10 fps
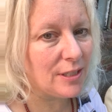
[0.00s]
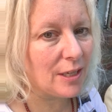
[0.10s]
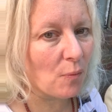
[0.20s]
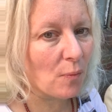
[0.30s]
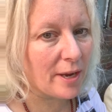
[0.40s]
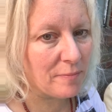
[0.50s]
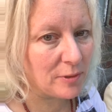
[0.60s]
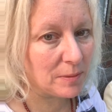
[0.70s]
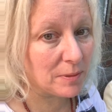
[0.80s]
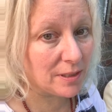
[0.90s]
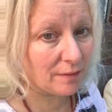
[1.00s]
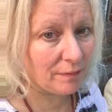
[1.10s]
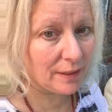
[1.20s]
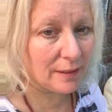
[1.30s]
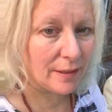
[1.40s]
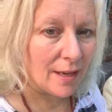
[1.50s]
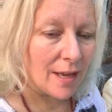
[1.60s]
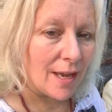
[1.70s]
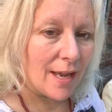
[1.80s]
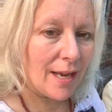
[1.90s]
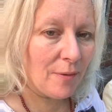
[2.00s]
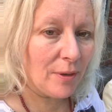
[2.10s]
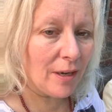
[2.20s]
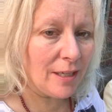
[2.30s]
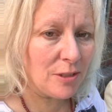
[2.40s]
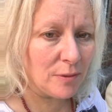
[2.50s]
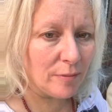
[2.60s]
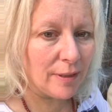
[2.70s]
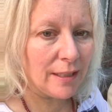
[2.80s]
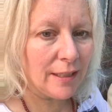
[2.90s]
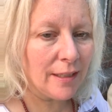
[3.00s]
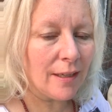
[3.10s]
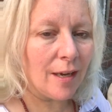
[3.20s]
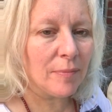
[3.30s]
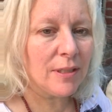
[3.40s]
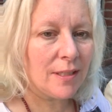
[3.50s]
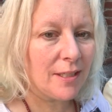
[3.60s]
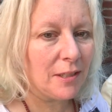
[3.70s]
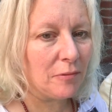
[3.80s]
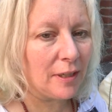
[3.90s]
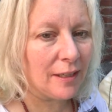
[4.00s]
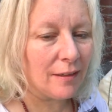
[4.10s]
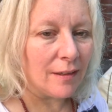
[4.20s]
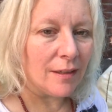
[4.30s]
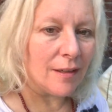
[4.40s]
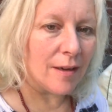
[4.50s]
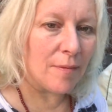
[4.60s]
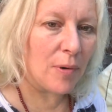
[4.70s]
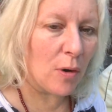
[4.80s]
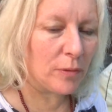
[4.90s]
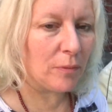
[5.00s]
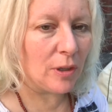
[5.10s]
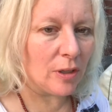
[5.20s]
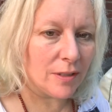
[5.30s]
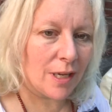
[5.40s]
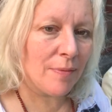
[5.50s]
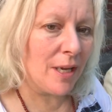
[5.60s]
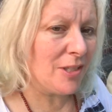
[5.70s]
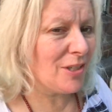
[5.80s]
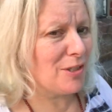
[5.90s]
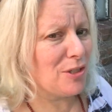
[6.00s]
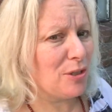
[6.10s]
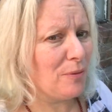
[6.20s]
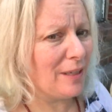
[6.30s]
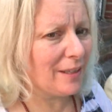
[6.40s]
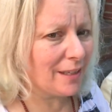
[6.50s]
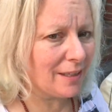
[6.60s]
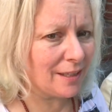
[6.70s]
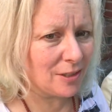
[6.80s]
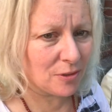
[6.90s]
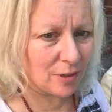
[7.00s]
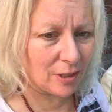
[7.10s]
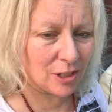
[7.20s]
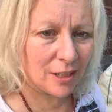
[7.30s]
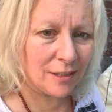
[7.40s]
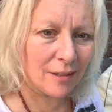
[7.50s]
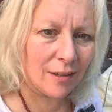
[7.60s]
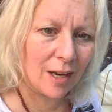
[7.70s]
get way more specific. And when I do a reading, I'm considering both worlds. I'm not just doing Indian astrology.